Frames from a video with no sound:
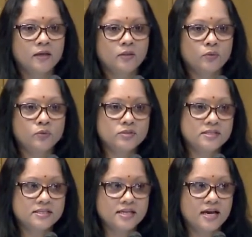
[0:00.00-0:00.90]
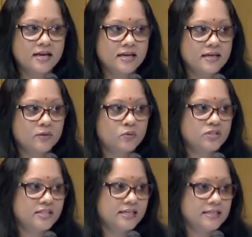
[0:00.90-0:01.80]
The course that I
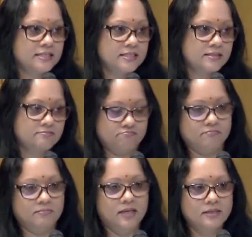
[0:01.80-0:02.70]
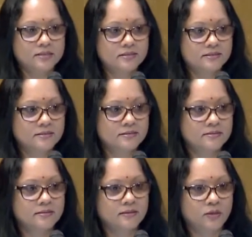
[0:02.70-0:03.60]
coordinate is
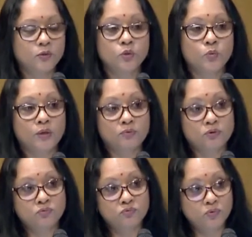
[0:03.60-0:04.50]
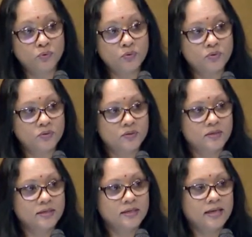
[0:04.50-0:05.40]
UU 114,
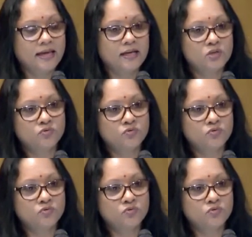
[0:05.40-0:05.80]
English for